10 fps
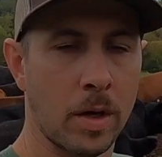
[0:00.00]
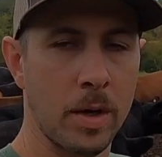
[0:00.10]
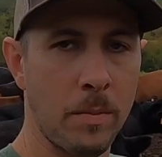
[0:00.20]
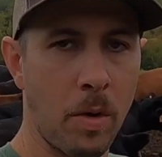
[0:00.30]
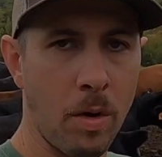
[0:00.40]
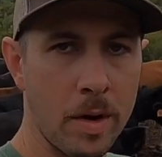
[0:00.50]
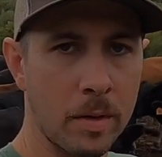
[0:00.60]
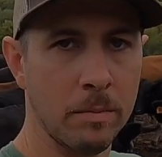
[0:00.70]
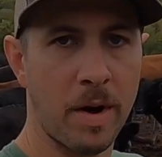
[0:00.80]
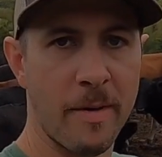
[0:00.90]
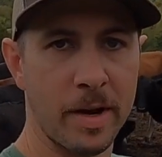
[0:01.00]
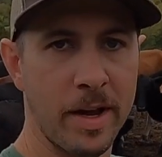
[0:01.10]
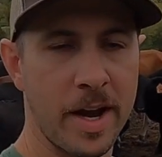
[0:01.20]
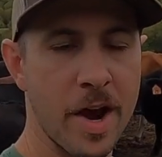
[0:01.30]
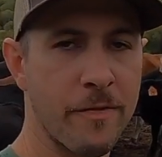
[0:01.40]
good morning. Bobby
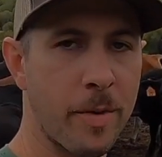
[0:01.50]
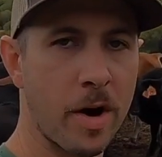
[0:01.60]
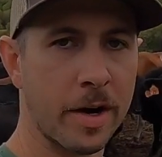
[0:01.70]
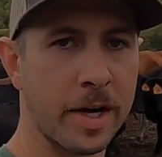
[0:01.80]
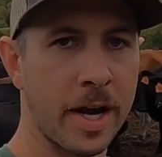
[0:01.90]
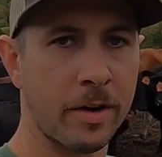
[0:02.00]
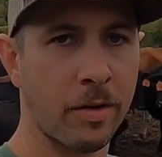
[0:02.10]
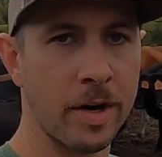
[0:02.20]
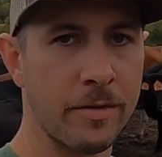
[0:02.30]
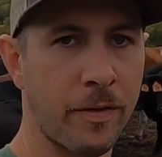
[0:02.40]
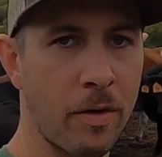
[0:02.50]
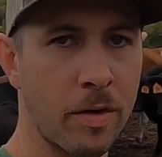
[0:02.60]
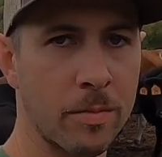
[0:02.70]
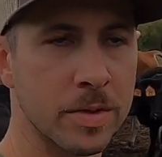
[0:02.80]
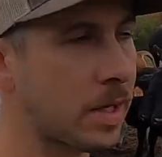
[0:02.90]
Lee here from Hurricane Creek
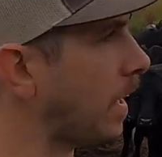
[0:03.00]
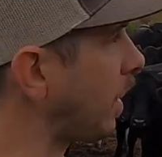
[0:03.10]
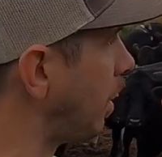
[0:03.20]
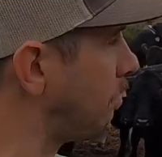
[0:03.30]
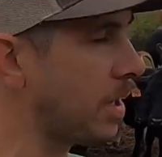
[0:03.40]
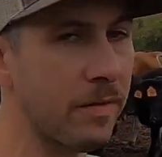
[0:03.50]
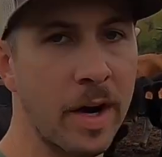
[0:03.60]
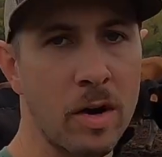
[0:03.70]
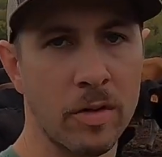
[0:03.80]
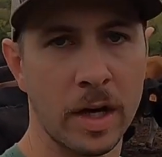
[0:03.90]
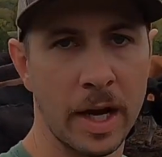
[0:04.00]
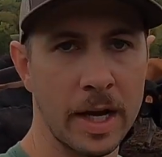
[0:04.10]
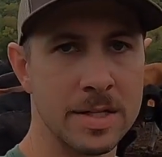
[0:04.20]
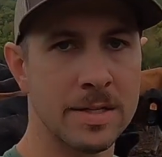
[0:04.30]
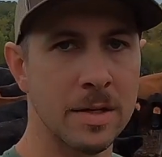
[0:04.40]
Farms. Got a bit of an
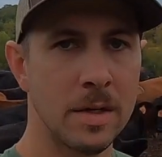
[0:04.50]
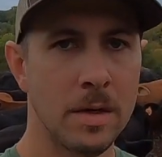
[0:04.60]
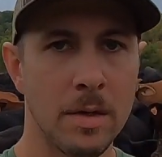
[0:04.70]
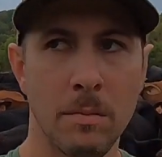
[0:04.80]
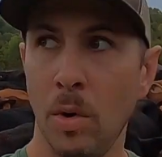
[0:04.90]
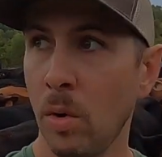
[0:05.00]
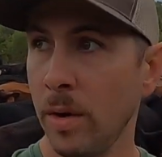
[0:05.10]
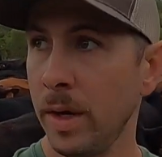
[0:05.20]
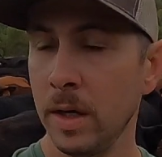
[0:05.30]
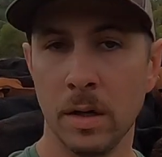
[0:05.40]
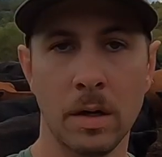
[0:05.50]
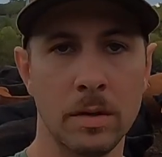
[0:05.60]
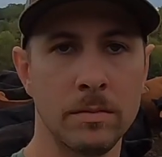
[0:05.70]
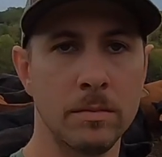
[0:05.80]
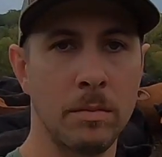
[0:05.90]
overcast morning, or
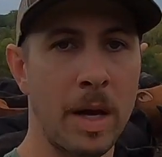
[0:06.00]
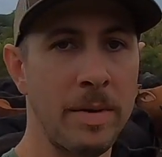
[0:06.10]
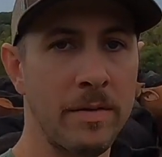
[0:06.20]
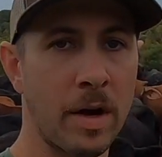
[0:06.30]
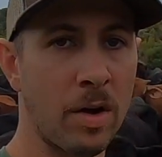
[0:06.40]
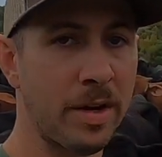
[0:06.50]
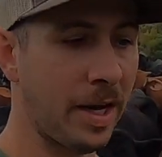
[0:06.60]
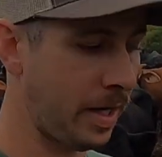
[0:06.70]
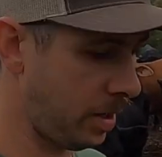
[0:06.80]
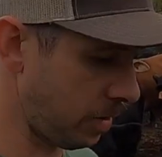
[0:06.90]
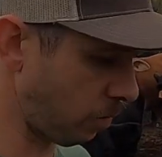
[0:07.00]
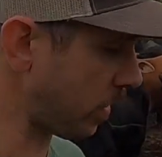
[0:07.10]
maybe even all day here in